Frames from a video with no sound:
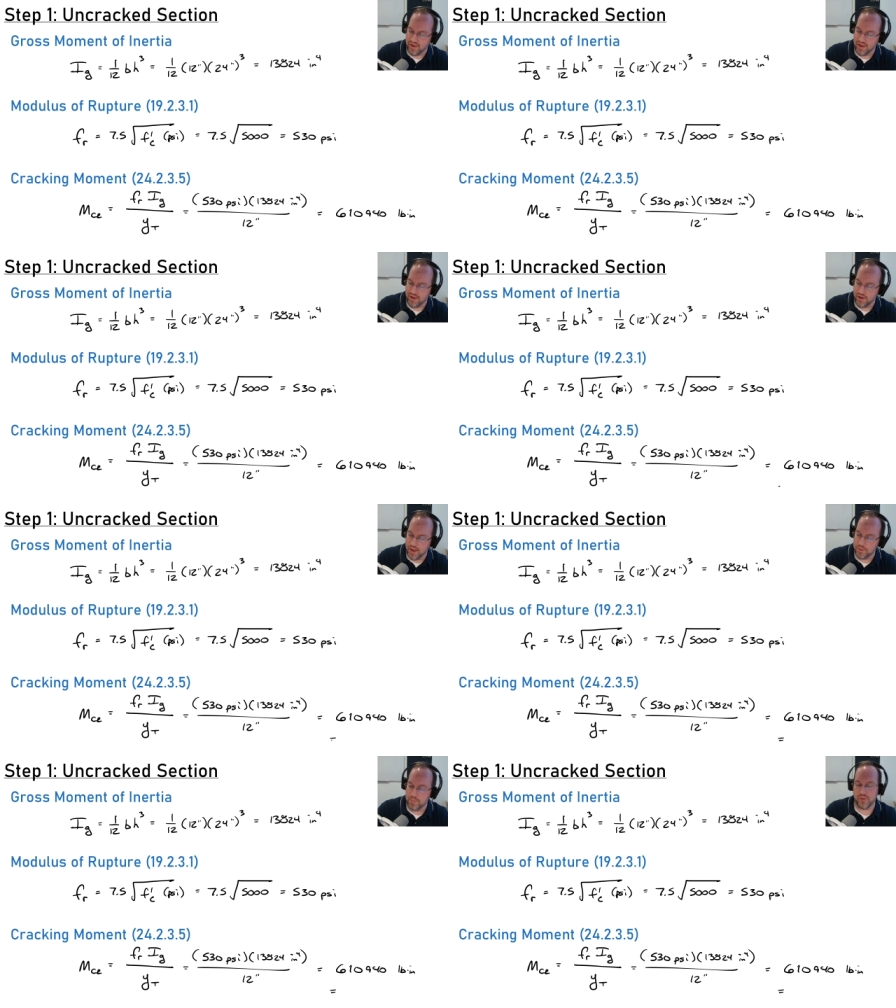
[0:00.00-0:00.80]
And I'm
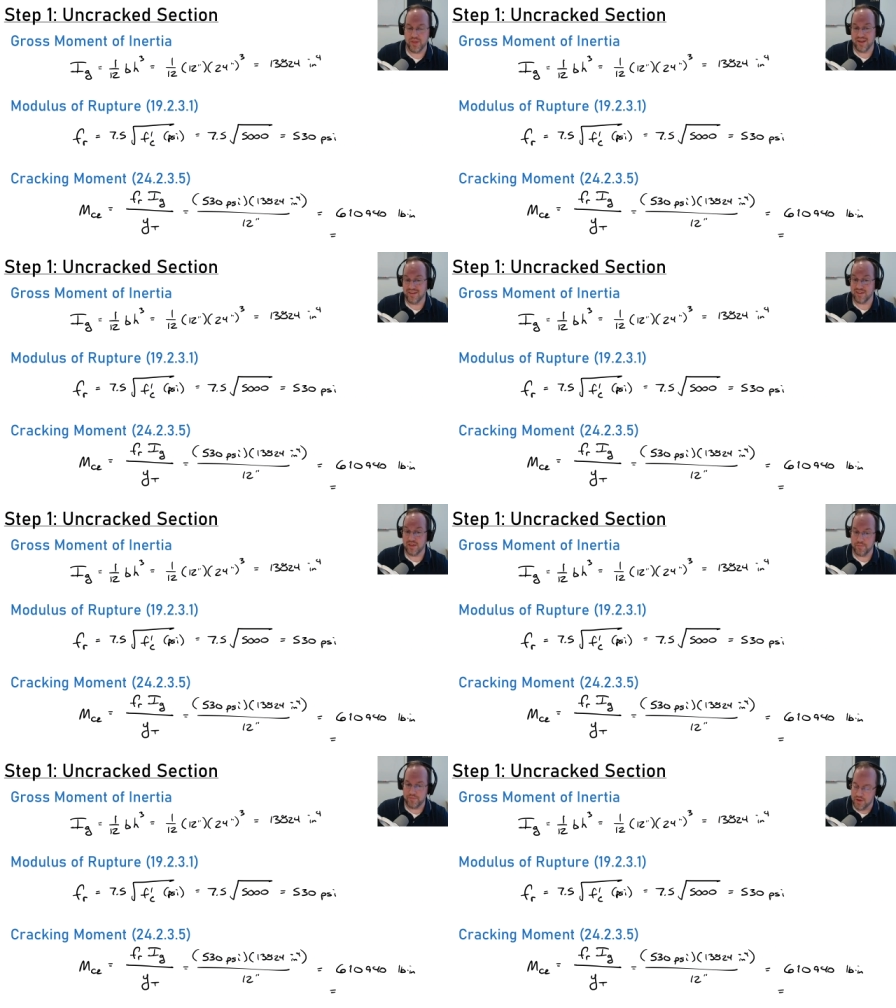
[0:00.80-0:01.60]
going to put that into kip feet